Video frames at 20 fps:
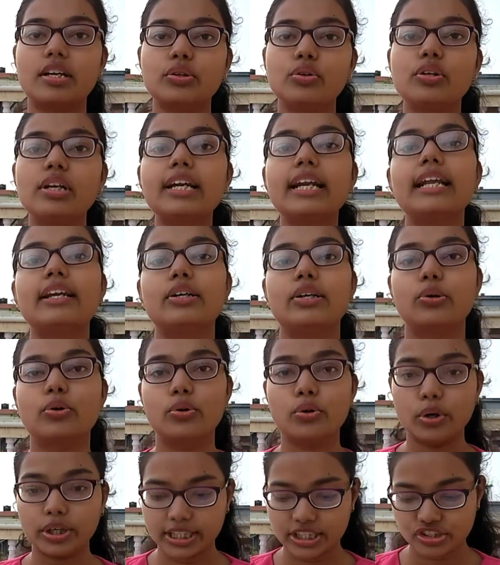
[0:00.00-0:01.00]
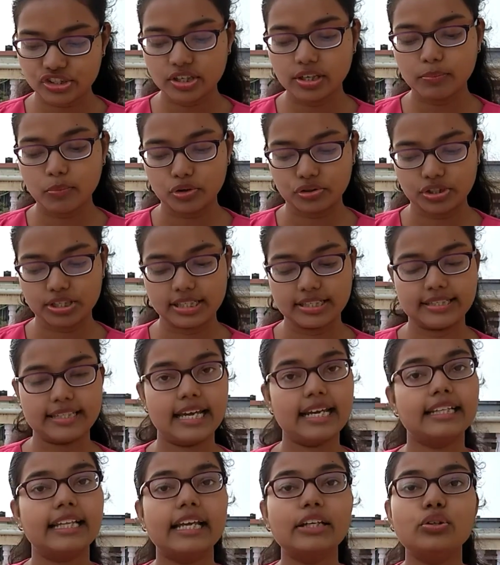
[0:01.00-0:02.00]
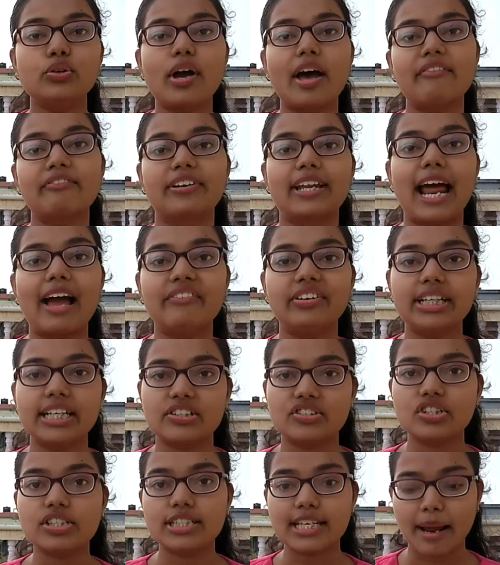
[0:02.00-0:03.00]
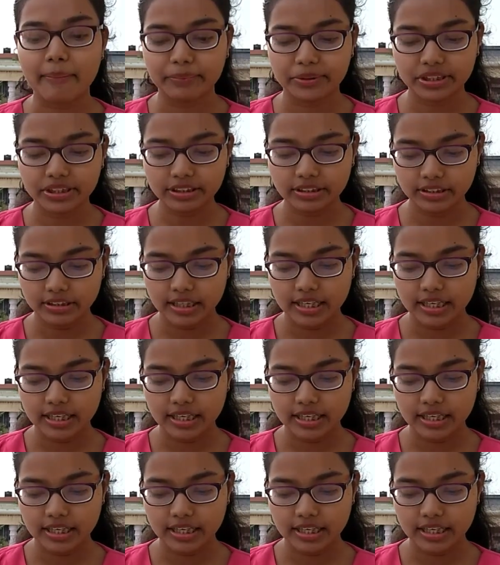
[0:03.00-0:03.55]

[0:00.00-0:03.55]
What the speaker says: Circular and rotational motion is there. Then you have gravitation chapter.